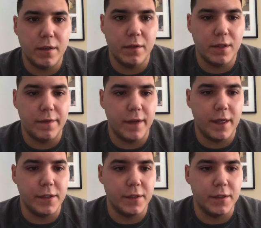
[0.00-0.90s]

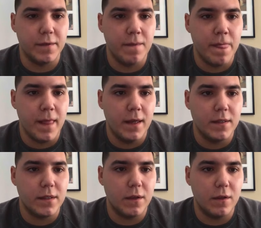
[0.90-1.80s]
notifications.
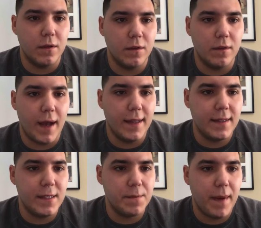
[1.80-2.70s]
So
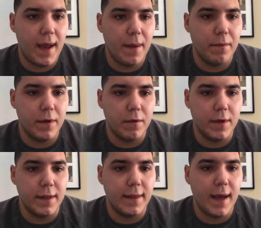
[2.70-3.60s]
anti-spam, we don't
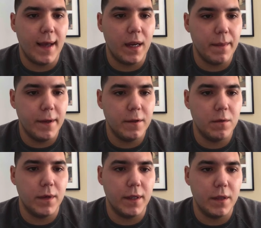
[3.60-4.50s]
need that. Elementor,
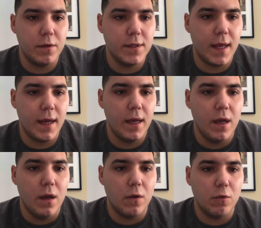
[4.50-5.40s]
we're going to use that.
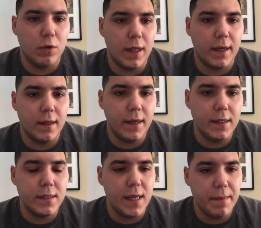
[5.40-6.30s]
Google
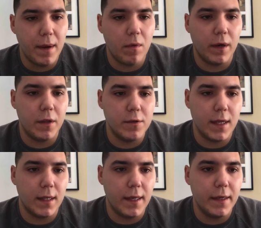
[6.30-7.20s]
Analytics, he might want to use
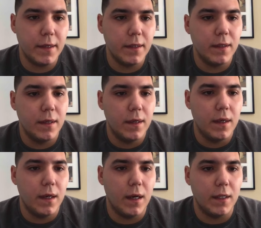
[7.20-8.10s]
that later.
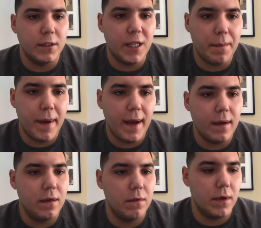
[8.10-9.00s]
Jetpack,
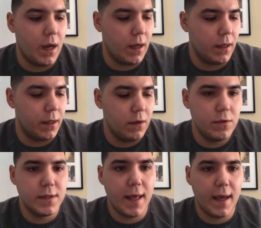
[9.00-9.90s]
we're not going to
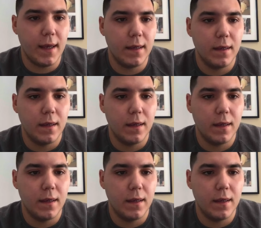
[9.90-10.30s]
use that.